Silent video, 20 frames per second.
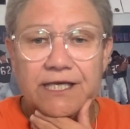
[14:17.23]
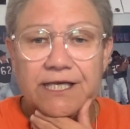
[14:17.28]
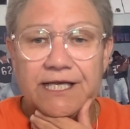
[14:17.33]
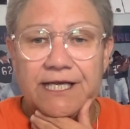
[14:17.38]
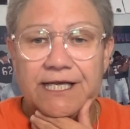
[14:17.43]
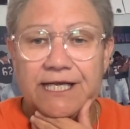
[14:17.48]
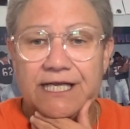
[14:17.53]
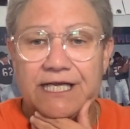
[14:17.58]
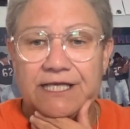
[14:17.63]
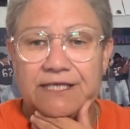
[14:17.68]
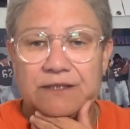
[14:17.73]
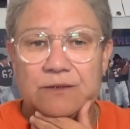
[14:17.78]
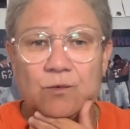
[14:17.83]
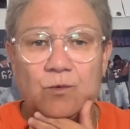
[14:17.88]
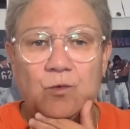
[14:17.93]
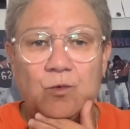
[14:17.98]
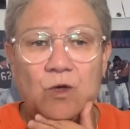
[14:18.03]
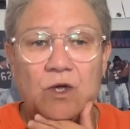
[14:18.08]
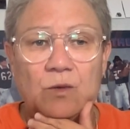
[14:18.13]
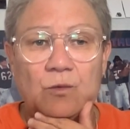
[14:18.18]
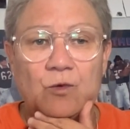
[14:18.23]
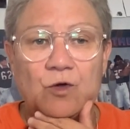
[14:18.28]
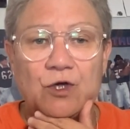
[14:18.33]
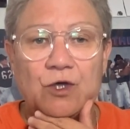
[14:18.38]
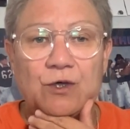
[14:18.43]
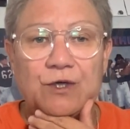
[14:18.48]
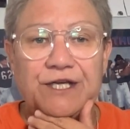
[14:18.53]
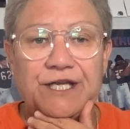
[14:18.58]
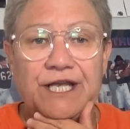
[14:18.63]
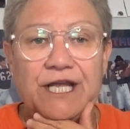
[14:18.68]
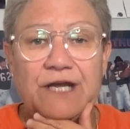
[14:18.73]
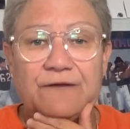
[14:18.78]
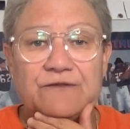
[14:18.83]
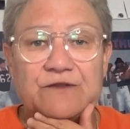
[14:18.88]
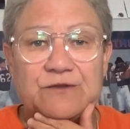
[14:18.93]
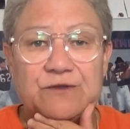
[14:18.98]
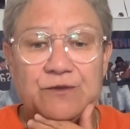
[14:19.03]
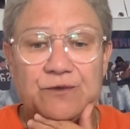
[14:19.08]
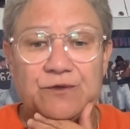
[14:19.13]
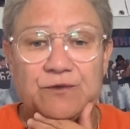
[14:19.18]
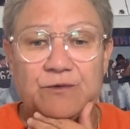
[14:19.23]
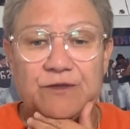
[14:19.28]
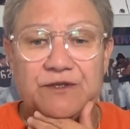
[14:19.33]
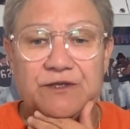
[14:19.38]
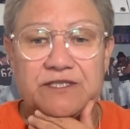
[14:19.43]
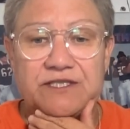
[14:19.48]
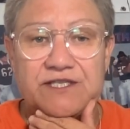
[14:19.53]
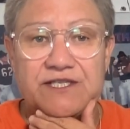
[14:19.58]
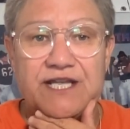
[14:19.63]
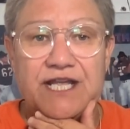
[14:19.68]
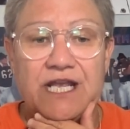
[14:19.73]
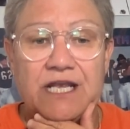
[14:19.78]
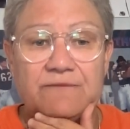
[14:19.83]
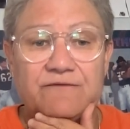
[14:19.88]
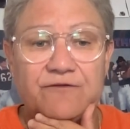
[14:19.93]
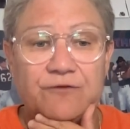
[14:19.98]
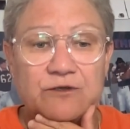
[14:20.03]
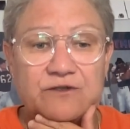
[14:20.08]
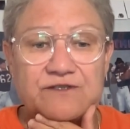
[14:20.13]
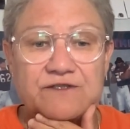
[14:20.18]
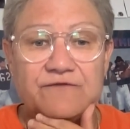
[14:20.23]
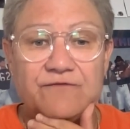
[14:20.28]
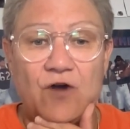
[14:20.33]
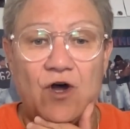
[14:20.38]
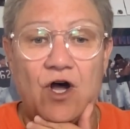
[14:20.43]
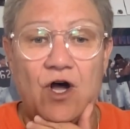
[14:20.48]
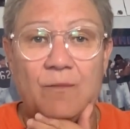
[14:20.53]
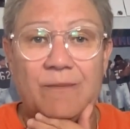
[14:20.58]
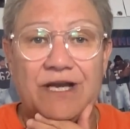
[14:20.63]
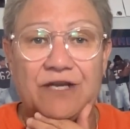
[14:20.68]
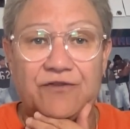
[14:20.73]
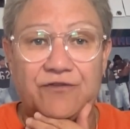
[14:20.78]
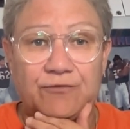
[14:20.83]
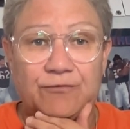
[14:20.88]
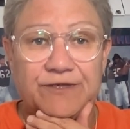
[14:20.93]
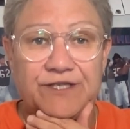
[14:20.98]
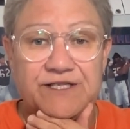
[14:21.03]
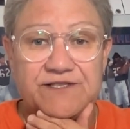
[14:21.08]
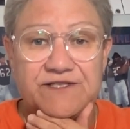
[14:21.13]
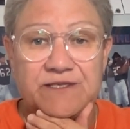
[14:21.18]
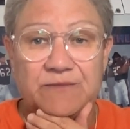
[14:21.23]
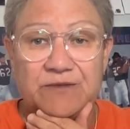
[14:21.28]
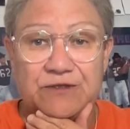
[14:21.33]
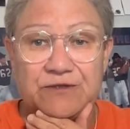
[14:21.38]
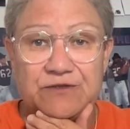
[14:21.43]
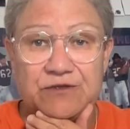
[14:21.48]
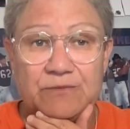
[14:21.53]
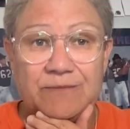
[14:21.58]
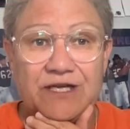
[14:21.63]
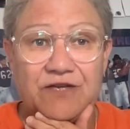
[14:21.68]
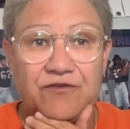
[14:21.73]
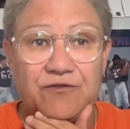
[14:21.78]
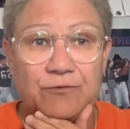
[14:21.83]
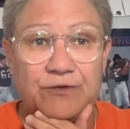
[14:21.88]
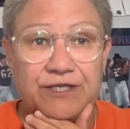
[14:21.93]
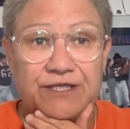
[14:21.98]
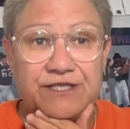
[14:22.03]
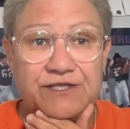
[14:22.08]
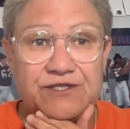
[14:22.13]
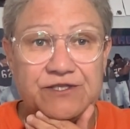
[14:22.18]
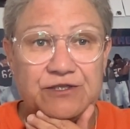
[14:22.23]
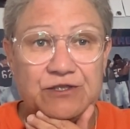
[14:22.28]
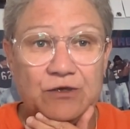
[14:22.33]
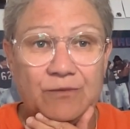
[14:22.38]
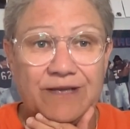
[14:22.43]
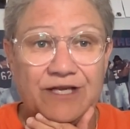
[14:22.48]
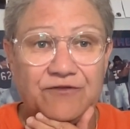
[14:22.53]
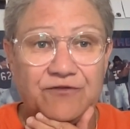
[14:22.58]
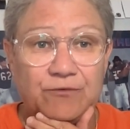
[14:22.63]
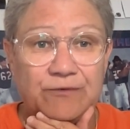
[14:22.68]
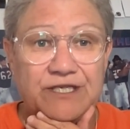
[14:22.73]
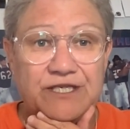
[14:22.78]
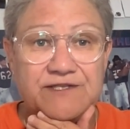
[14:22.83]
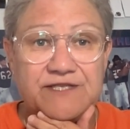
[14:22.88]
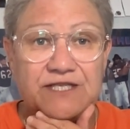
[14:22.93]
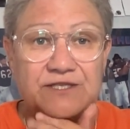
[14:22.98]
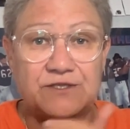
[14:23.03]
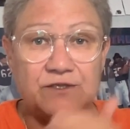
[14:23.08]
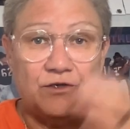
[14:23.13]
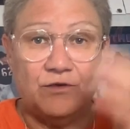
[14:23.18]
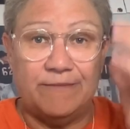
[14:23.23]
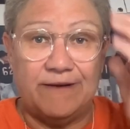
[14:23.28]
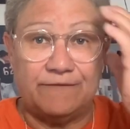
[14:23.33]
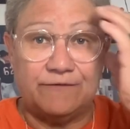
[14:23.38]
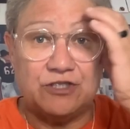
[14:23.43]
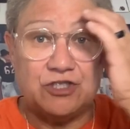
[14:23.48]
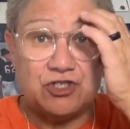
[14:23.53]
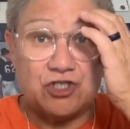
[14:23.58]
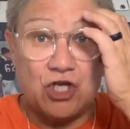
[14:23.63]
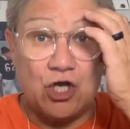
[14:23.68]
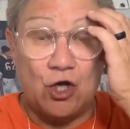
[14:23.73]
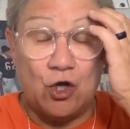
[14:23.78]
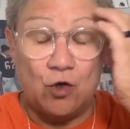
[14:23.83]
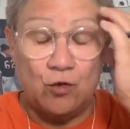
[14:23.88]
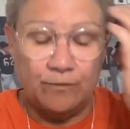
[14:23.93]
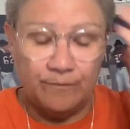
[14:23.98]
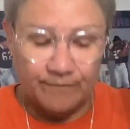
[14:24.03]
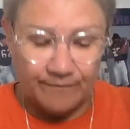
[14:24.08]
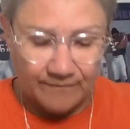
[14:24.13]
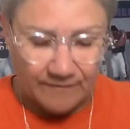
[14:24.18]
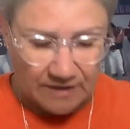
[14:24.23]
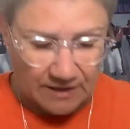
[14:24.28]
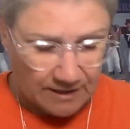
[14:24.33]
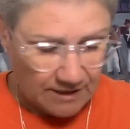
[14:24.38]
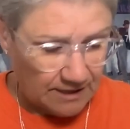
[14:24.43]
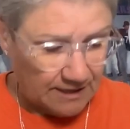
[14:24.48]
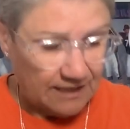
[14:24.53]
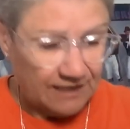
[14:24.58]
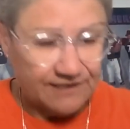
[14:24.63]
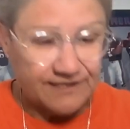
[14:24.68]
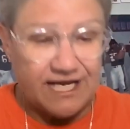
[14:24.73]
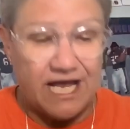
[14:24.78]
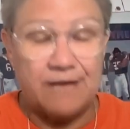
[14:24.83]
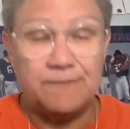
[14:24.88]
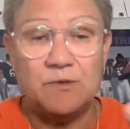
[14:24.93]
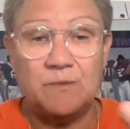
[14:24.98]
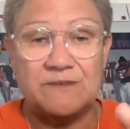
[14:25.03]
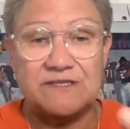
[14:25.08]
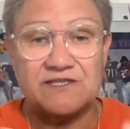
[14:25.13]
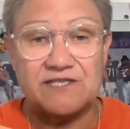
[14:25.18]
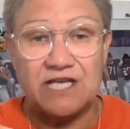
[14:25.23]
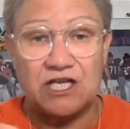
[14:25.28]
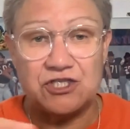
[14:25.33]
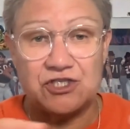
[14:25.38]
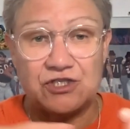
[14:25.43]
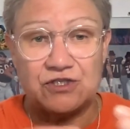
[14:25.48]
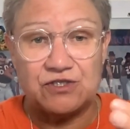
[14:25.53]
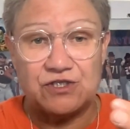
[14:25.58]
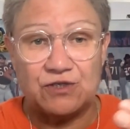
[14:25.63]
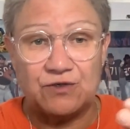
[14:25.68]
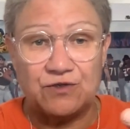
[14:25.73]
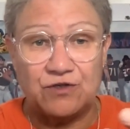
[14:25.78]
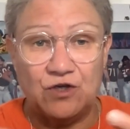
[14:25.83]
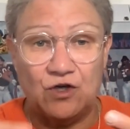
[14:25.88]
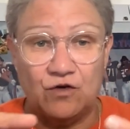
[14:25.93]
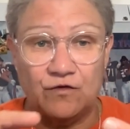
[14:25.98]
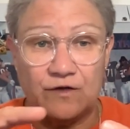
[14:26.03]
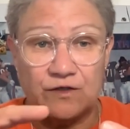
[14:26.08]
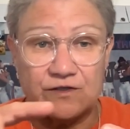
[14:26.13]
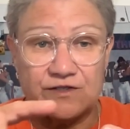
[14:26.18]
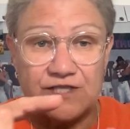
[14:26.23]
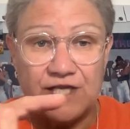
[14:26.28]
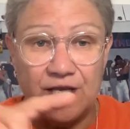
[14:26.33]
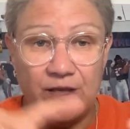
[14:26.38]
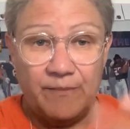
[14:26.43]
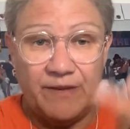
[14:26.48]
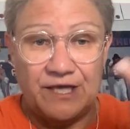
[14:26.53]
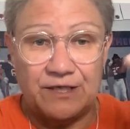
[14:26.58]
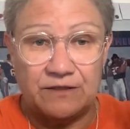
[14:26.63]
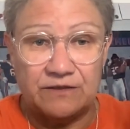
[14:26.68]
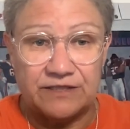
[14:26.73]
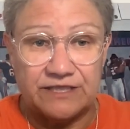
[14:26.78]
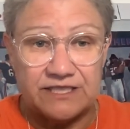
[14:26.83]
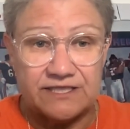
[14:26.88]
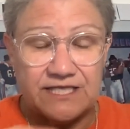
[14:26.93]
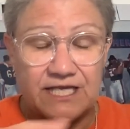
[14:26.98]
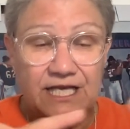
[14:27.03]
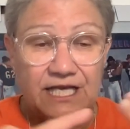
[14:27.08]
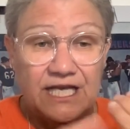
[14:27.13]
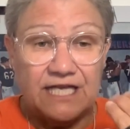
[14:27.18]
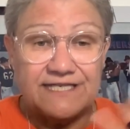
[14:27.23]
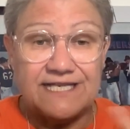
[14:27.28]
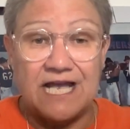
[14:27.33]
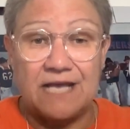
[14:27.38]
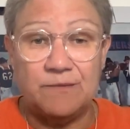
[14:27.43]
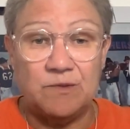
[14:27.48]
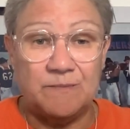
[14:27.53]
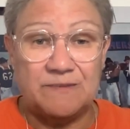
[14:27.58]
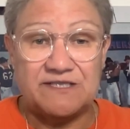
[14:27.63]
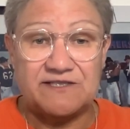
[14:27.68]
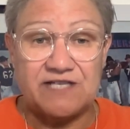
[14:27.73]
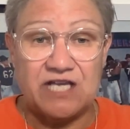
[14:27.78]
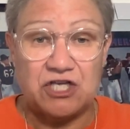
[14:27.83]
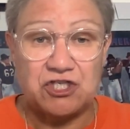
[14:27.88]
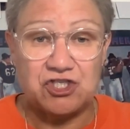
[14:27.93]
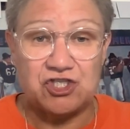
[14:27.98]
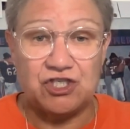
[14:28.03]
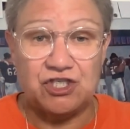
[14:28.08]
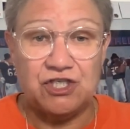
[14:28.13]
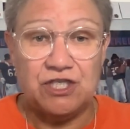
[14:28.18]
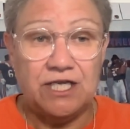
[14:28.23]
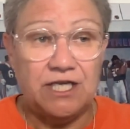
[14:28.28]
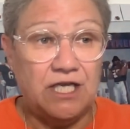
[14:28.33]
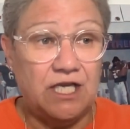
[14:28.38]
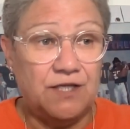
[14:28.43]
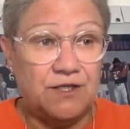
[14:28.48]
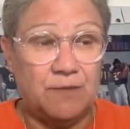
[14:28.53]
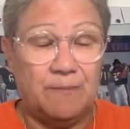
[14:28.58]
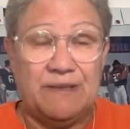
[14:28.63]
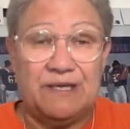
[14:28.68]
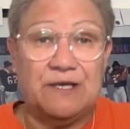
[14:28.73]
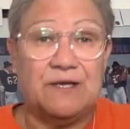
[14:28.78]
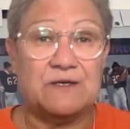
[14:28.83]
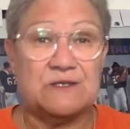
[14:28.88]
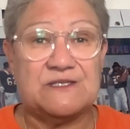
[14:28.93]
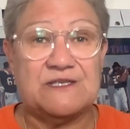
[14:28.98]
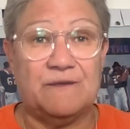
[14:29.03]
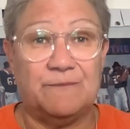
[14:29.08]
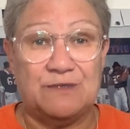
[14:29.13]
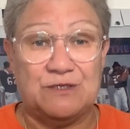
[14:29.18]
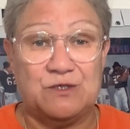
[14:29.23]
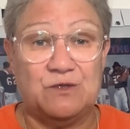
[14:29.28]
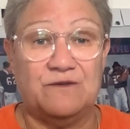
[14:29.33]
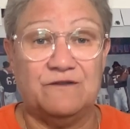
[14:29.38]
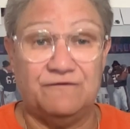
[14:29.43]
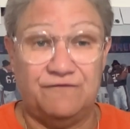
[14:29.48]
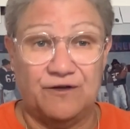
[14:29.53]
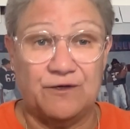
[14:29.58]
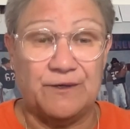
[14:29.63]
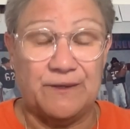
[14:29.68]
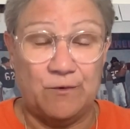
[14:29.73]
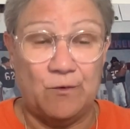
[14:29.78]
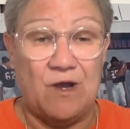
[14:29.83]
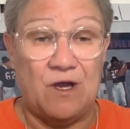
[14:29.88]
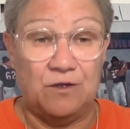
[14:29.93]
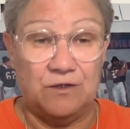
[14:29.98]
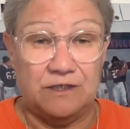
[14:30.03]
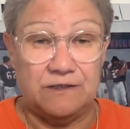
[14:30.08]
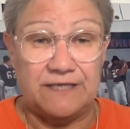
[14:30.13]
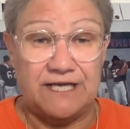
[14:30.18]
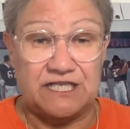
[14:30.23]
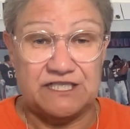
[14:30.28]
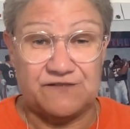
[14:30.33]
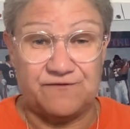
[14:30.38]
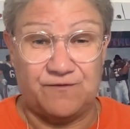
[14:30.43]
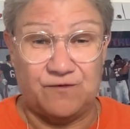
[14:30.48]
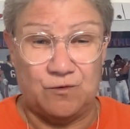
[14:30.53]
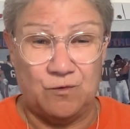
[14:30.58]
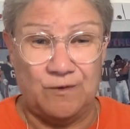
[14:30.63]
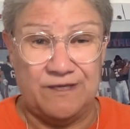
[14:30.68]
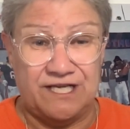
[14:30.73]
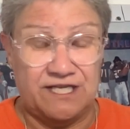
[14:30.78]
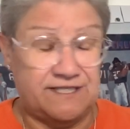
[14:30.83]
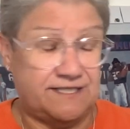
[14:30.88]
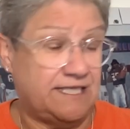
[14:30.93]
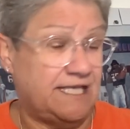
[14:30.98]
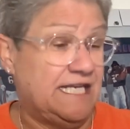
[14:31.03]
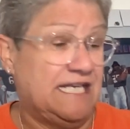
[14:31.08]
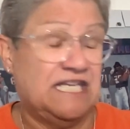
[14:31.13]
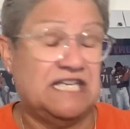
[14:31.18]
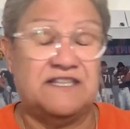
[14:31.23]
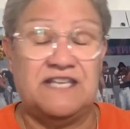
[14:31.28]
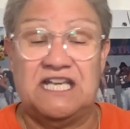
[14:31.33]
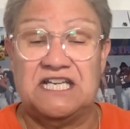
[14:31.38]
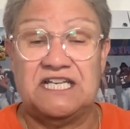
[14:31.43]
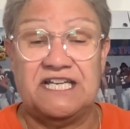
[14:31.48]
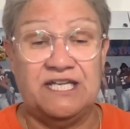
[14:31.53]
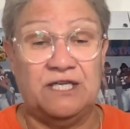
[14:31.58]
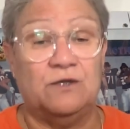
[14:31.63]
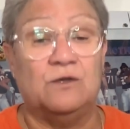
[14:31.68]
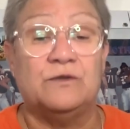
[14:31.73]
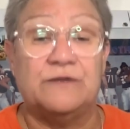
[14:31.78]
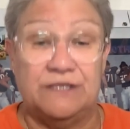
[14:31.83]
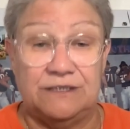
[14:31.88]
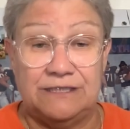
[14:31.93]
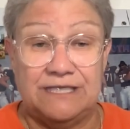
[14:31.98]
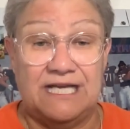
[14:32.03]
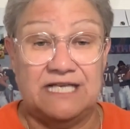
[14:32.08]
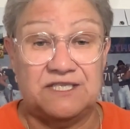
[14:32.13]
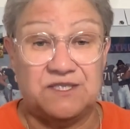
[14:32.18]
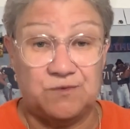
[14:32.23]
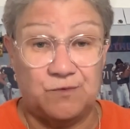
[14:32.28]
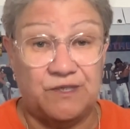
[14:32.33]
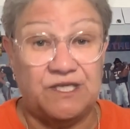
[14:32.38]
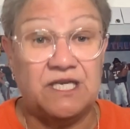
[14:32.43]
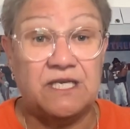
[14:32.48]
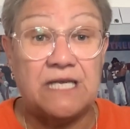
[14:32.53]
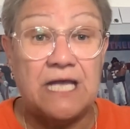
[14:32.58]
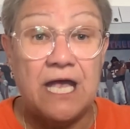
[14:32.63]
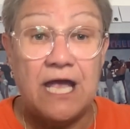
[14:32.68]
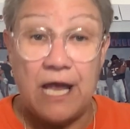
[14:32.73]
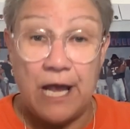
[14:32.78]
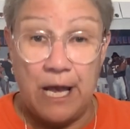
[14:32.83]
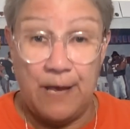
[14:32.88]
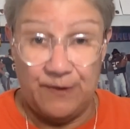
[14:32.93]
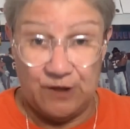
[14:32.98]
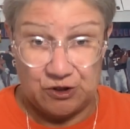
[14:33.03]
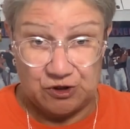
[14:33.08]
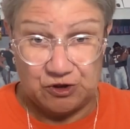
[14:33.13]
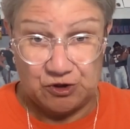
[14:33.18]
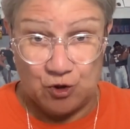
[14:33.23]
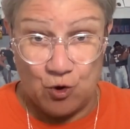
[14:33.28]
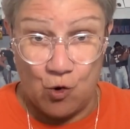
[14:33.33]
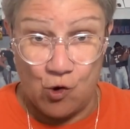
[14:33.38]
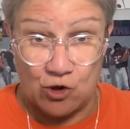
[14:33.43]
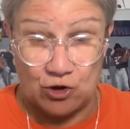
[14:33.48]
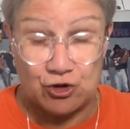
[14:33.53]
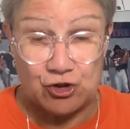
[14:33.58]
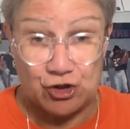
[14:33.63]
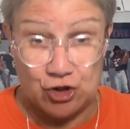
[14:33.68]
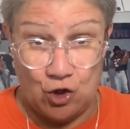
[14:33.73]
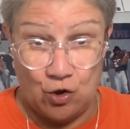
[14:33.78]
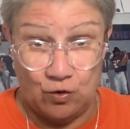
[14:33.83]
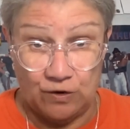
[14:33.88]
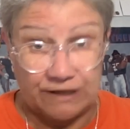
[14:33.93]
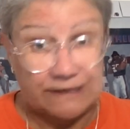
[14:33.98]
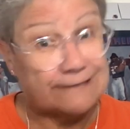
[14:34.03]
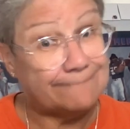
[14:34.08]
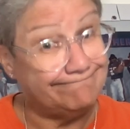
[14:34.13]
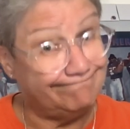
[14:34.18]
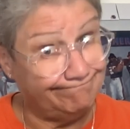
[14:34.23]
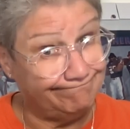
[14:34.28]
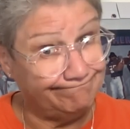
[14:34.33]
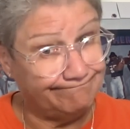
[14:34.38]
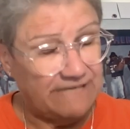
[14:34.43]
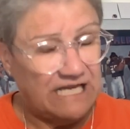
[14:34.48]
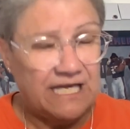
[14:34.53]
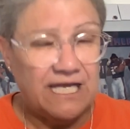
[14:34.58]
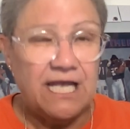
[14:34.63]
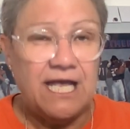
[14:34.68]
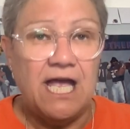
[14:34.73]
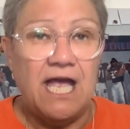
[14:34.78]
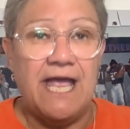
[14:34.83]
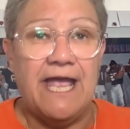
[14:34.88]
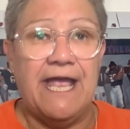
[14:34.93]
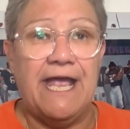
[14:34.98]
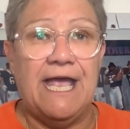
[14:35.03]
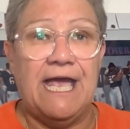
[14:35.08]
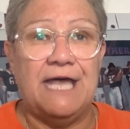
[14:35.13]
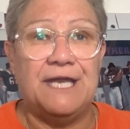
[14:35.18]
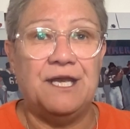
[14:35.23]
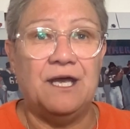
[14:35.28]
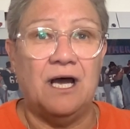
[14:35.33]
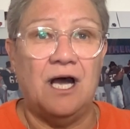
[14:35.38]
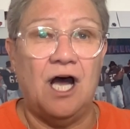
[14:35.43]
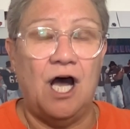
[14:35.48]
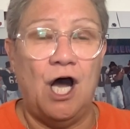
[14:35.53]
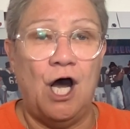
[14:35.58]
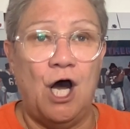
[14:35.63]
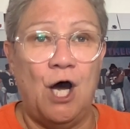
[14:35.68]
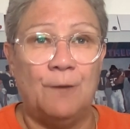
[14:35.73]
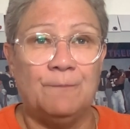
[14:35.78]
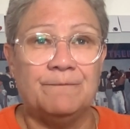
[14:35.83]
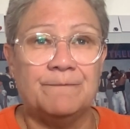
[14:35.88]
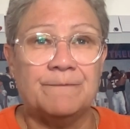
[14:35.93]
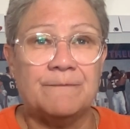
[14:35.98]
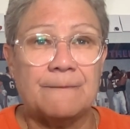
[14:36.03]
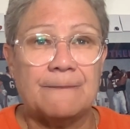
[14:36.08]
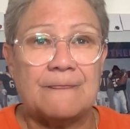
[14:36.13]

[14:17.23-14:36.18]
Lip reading: And what we're going to have to do to win this game. First of all, my threes. I'm going to do my threes. You know my threes. I do them every show. time of possession, turnovers, penalties. Time of possession, the Bears have been doing very well the last few weeks. They killed it last week, and the score showed it. And